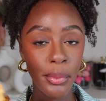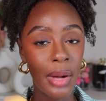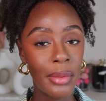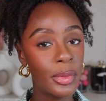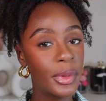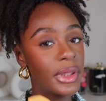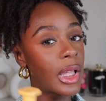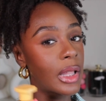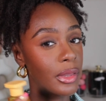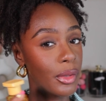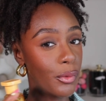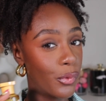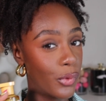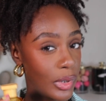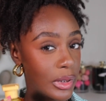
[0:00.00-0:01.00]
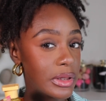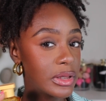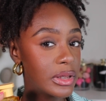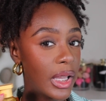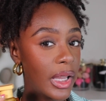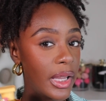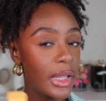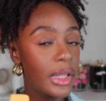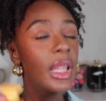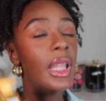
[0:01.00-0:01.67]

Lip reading: Probably not the first date.